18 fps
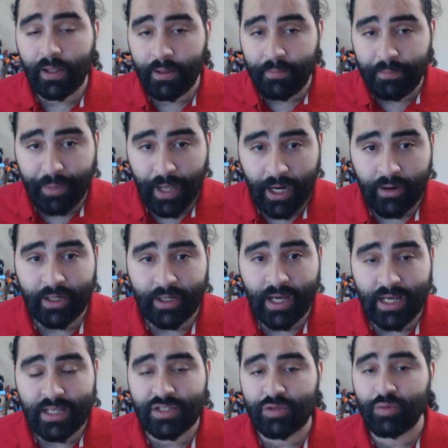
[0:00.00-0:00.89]
in
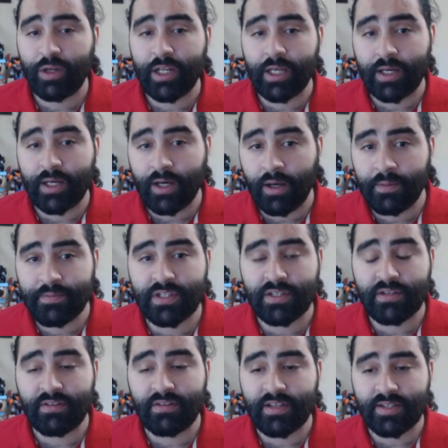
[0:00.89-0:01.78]
paradise when it comes
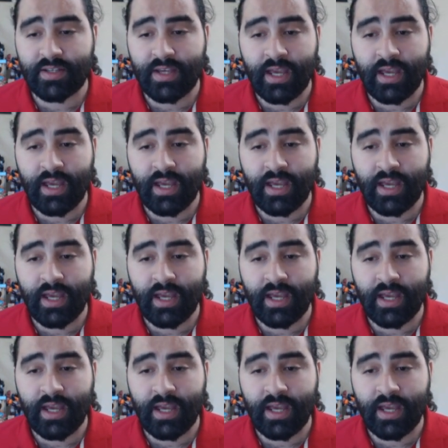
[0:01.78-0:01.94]
to this